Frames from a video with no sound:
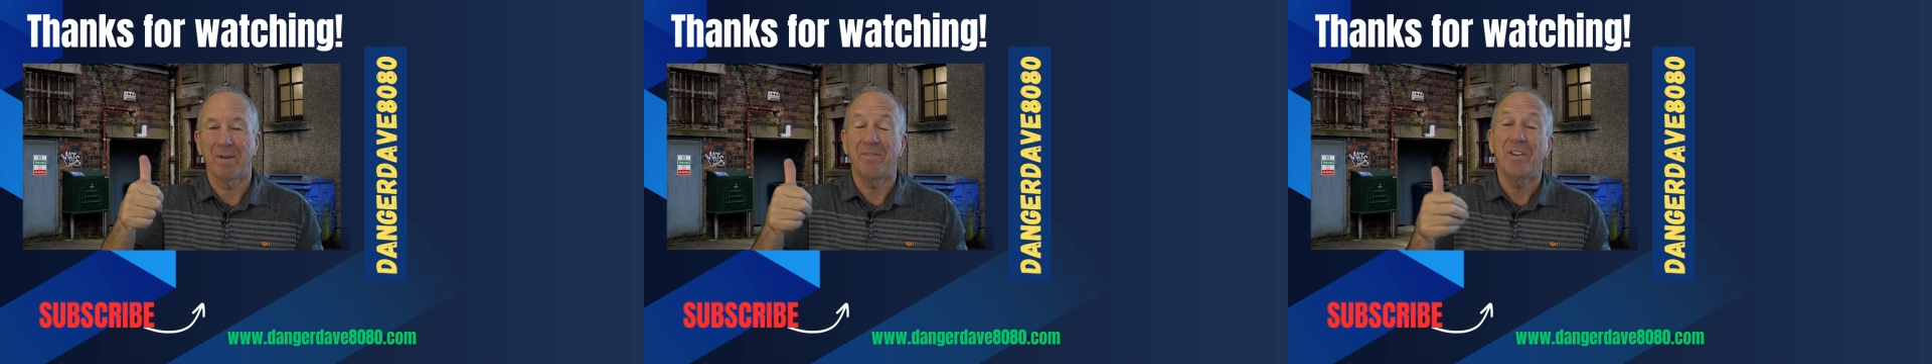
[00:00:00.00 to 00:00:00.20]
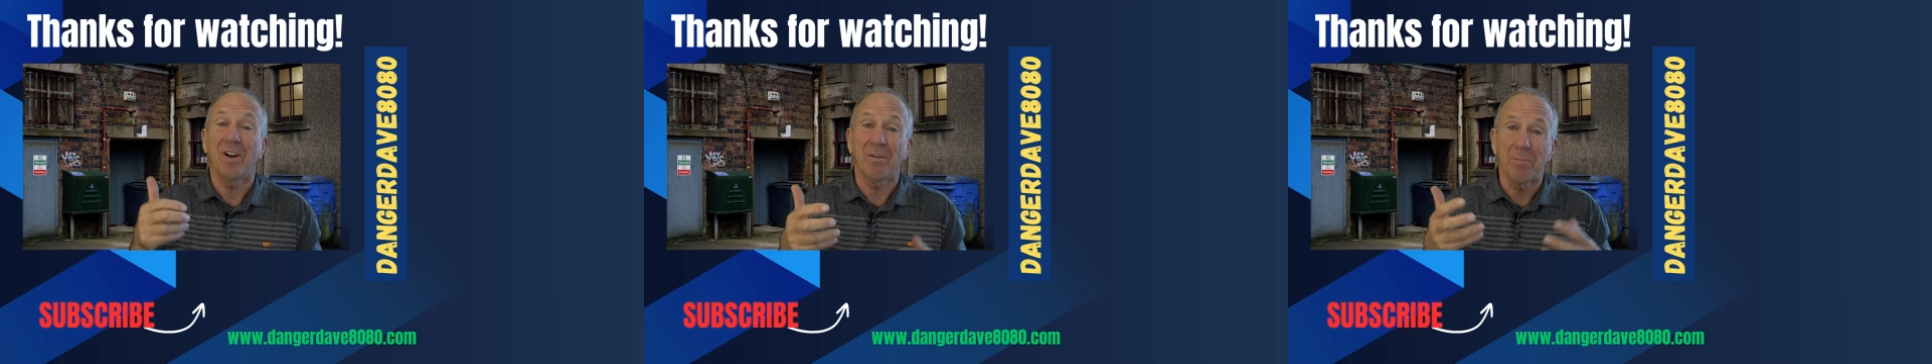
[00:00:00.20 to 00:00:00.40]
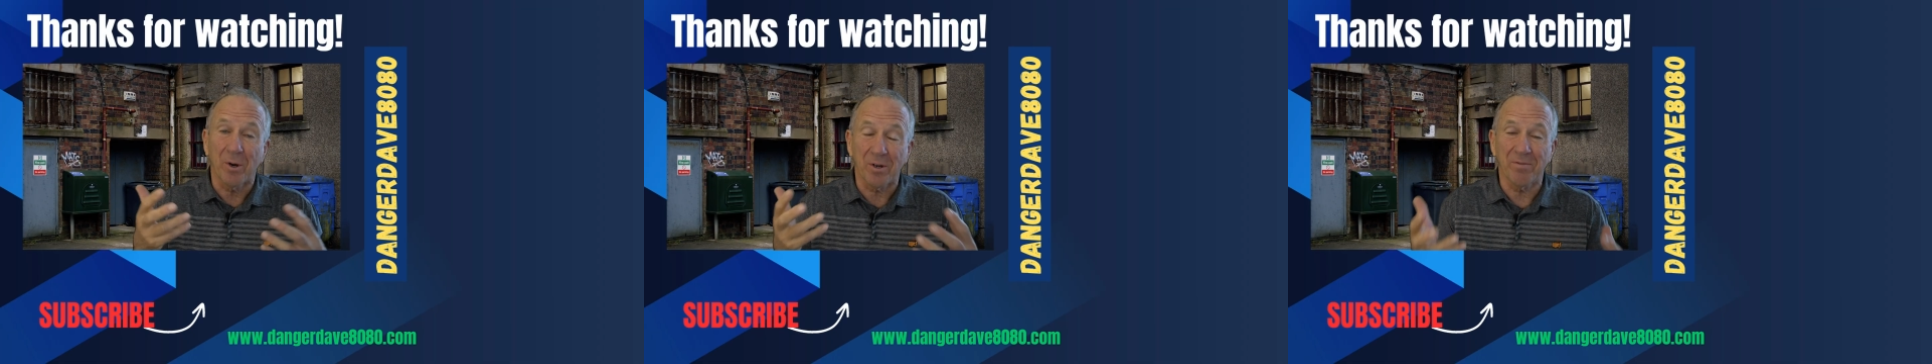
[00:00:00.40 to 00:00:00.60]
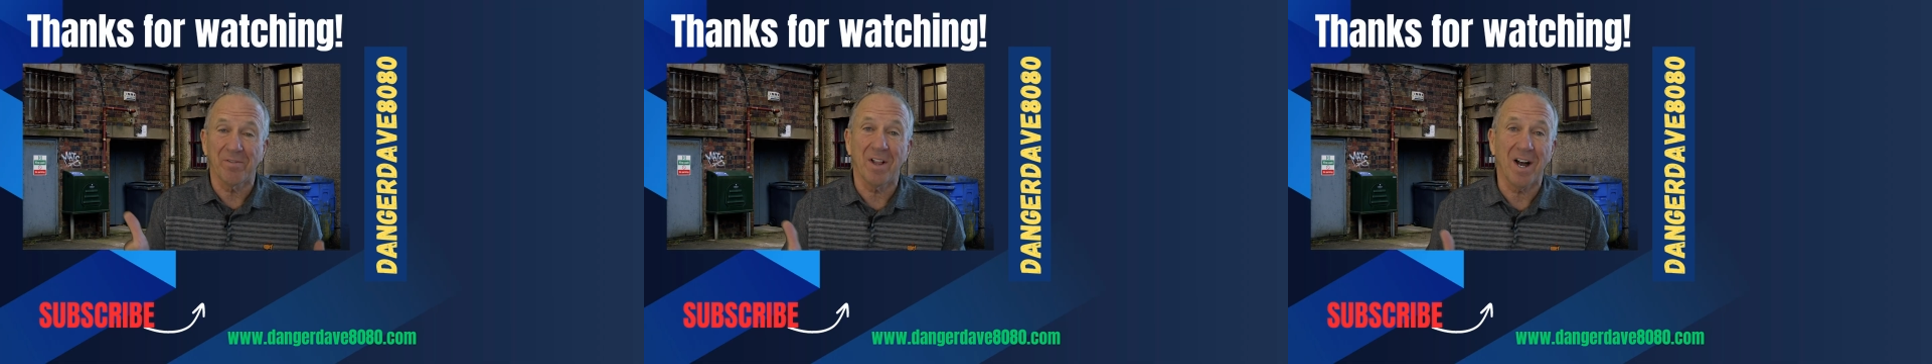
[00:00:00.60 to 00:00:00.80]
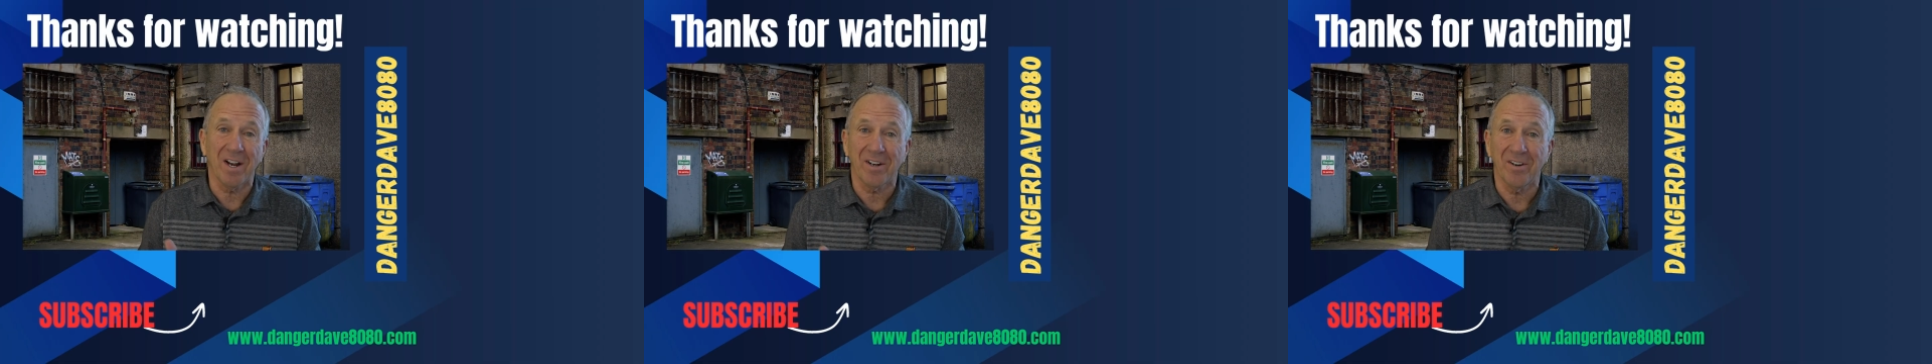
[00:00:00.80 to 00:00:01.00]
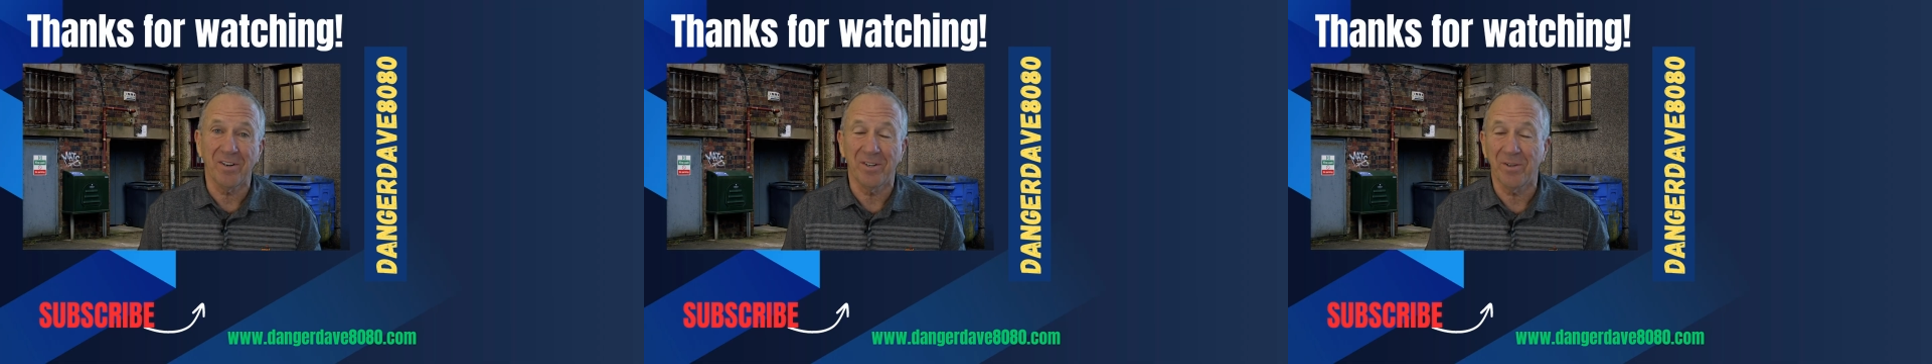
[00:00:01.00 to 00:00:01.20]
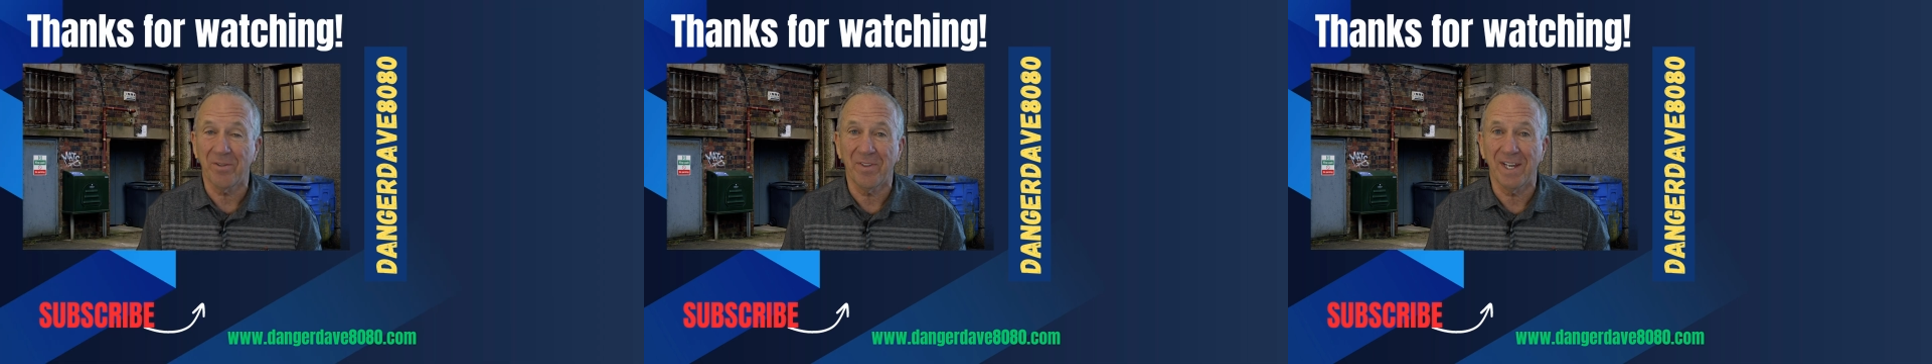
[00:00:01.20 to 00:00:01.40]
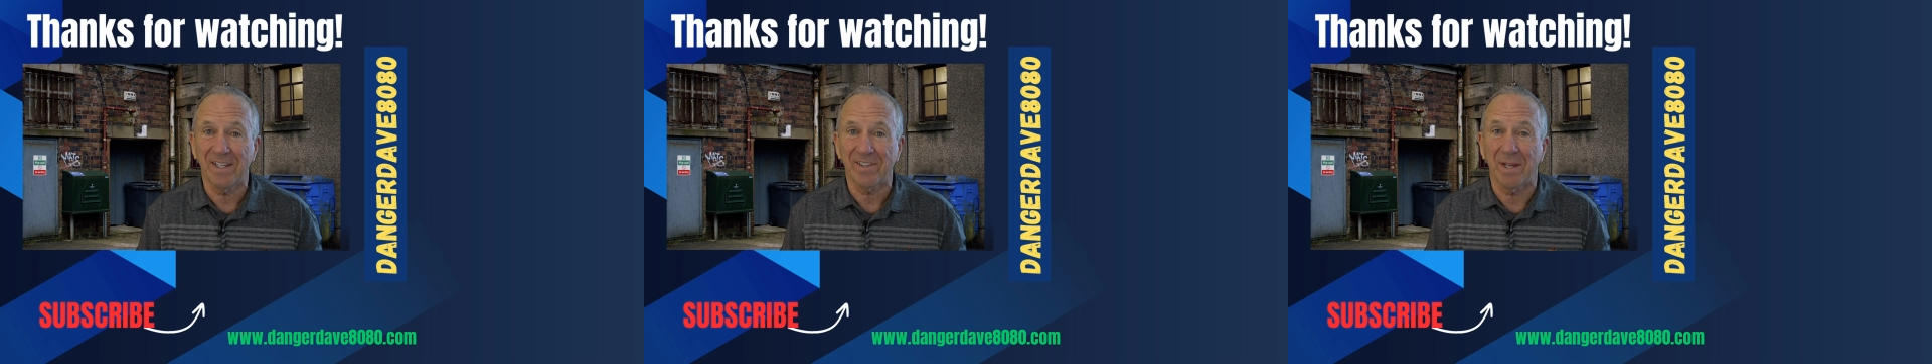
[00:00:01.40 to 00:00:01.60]
If you're a moto vlogger, do
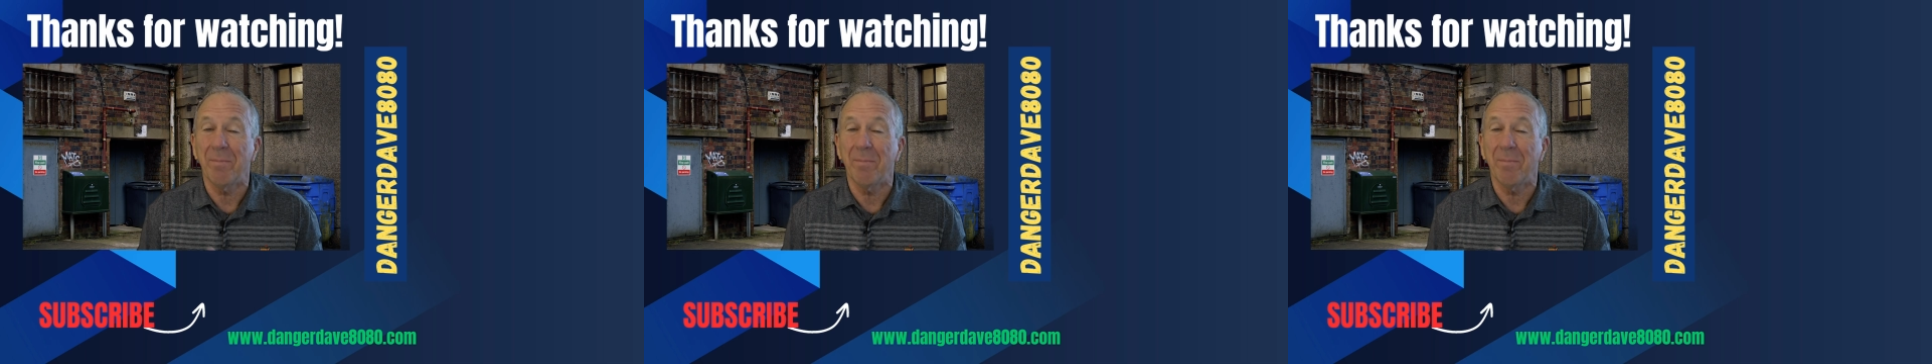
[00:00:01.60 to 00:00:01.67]
things,